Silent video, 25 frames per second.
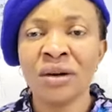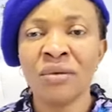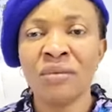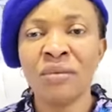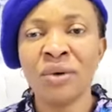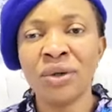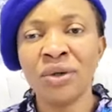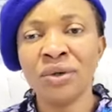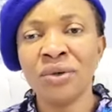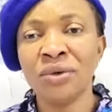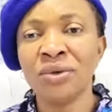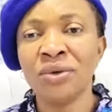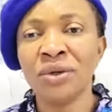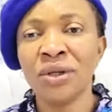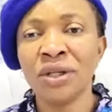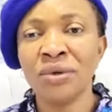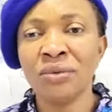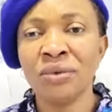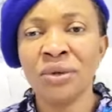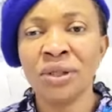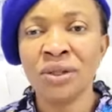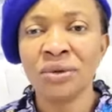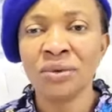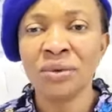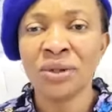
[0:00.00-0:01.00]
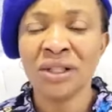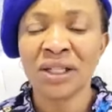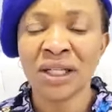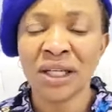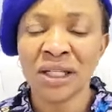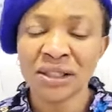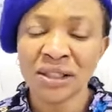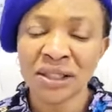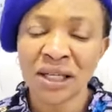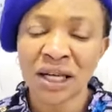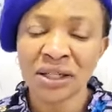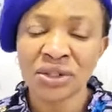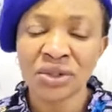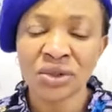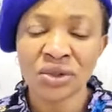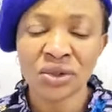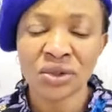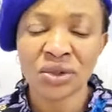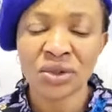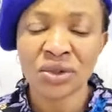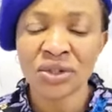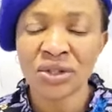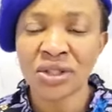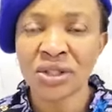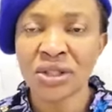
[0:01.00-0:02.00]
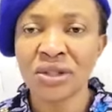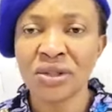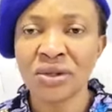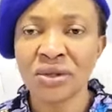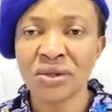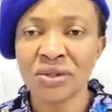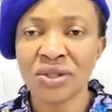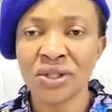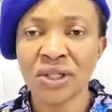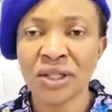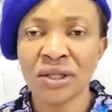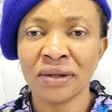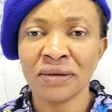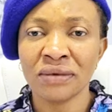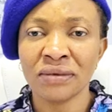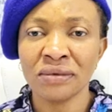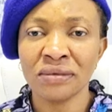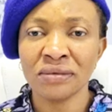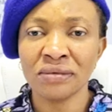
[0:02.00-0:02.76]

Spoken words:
but you know he will do it. Then start trusting yourself.